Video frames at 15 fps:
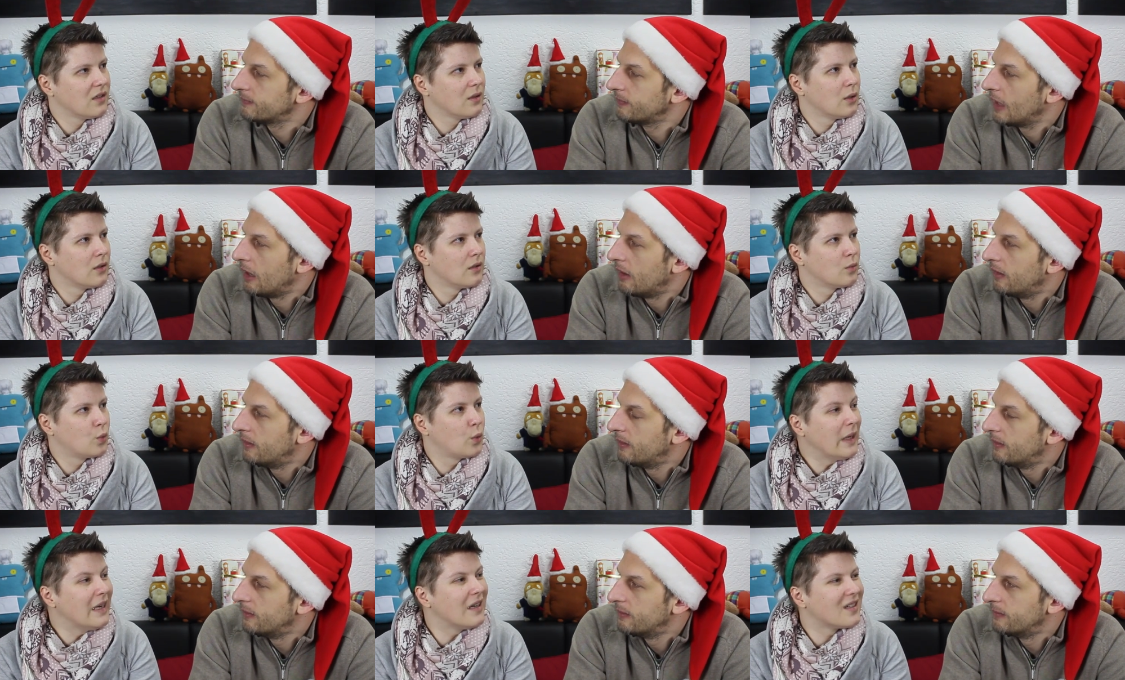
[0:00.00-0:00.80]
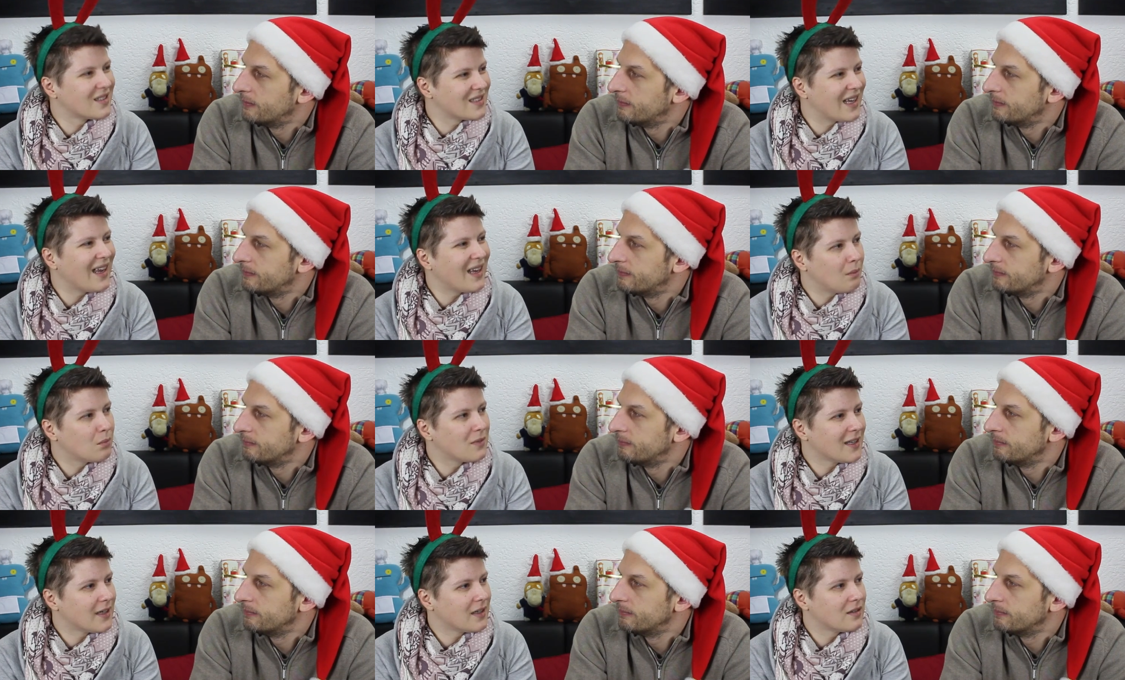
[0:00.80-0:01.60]
Speaker 1: a weird
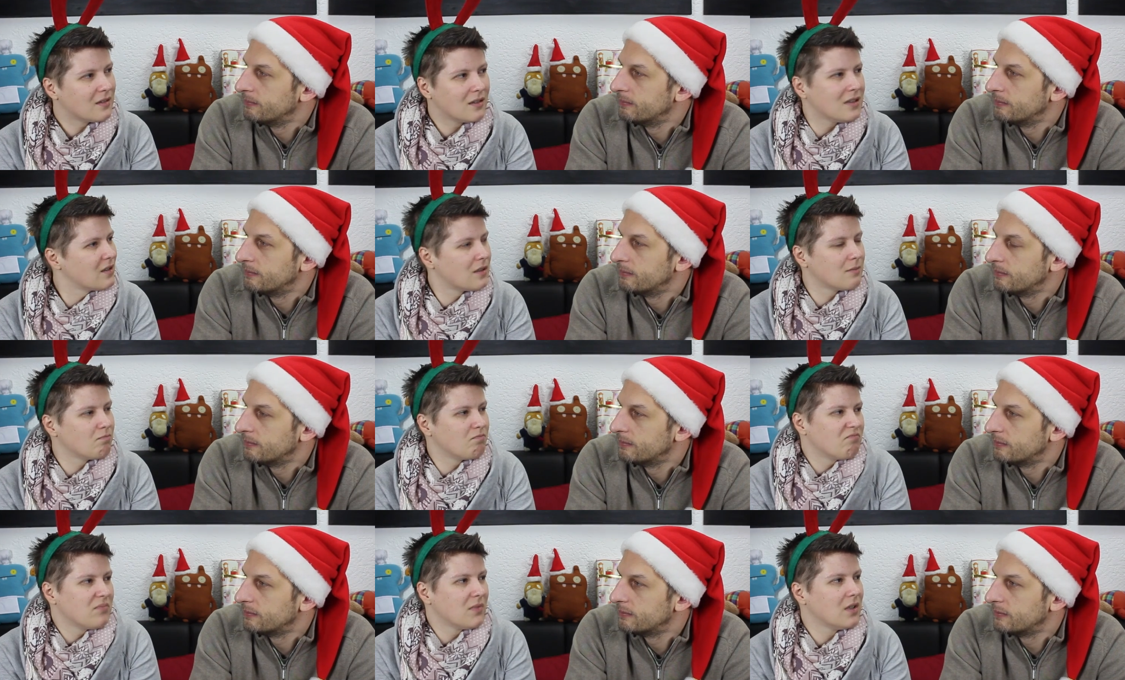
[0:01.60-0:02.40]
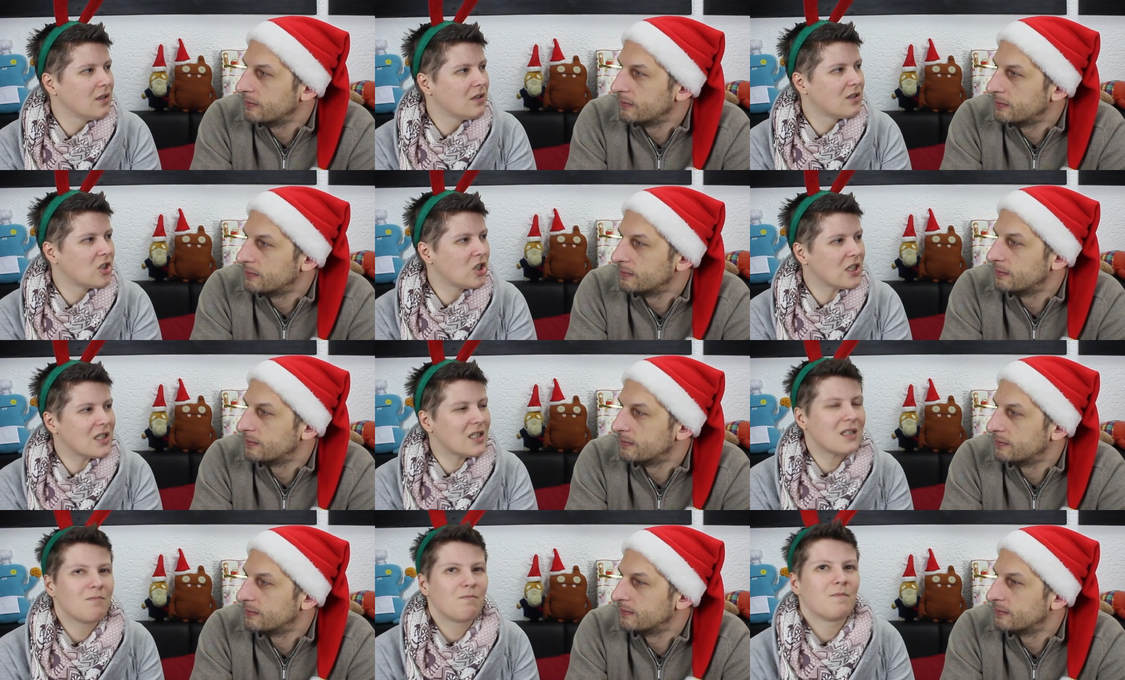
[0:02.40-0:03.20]
game. Then it it's
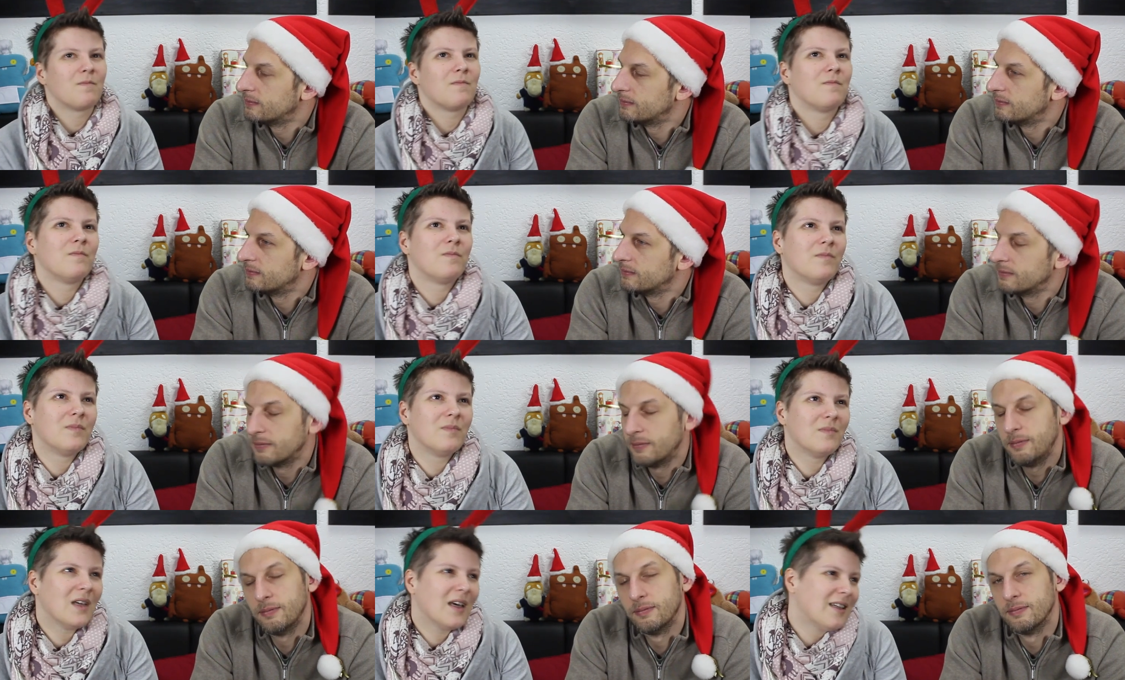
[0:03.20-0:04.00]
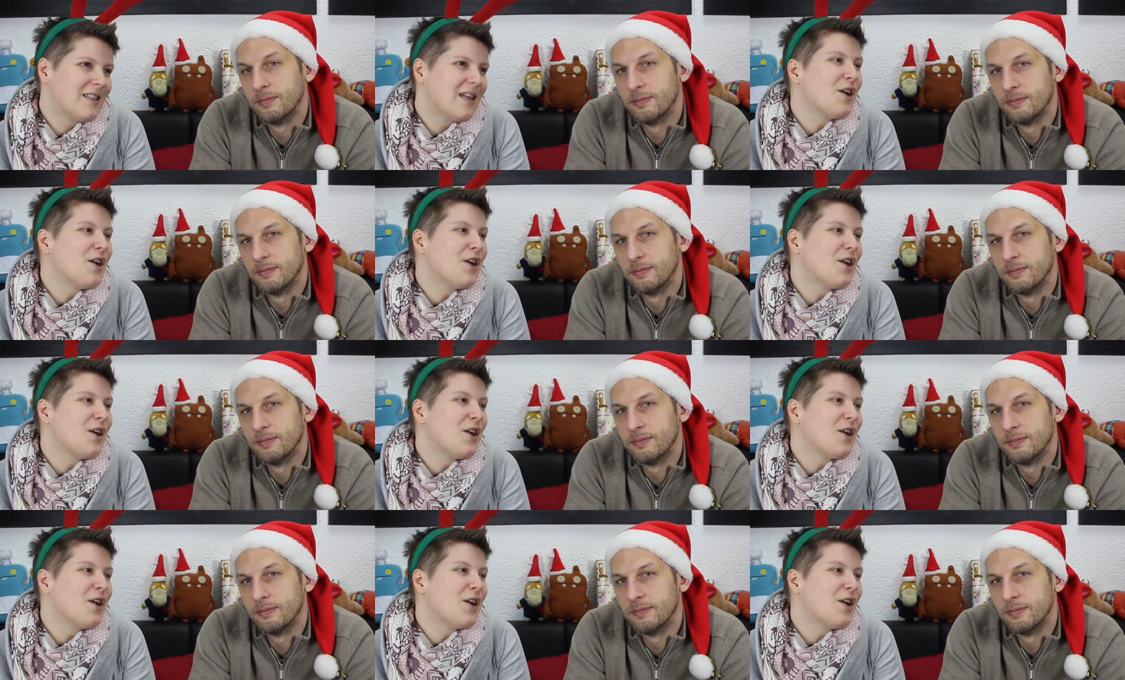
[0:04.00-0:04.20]
just a